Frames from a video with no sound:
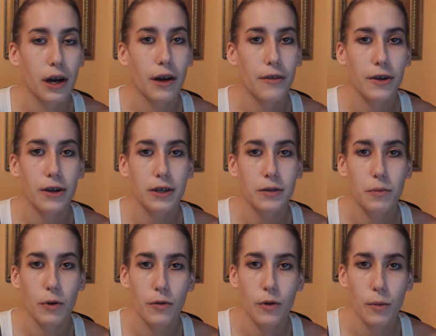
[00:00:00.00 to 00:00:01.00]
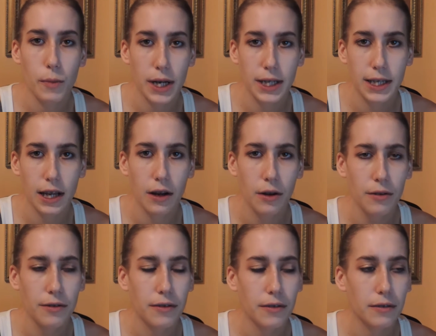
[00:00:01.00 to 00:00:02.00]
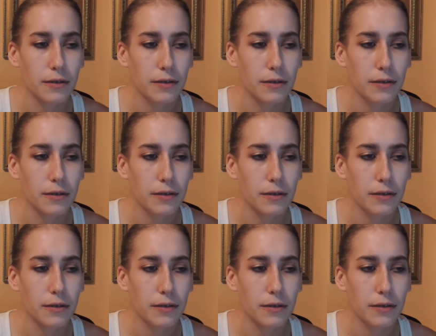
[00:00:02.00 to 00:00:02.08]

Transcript: others before myself.